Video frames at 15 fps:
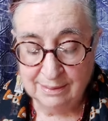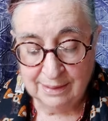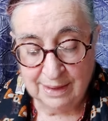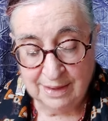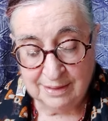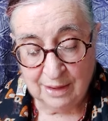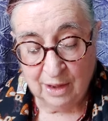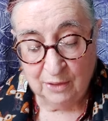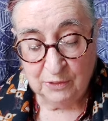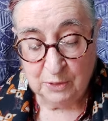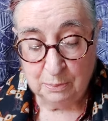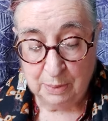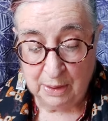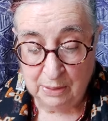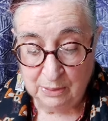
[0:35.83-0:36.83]
And it's after
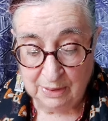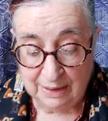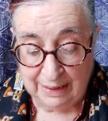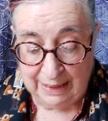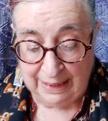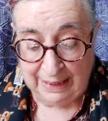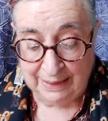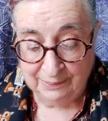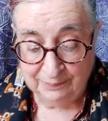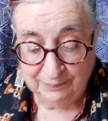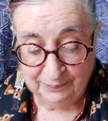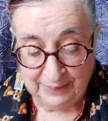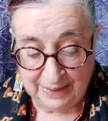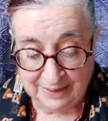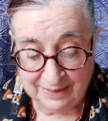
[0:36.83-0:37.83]
Baudelaire,
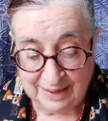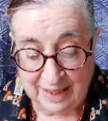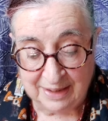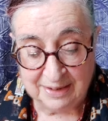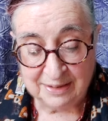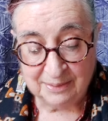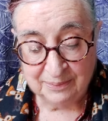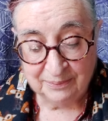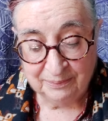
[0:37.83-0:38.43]
it says.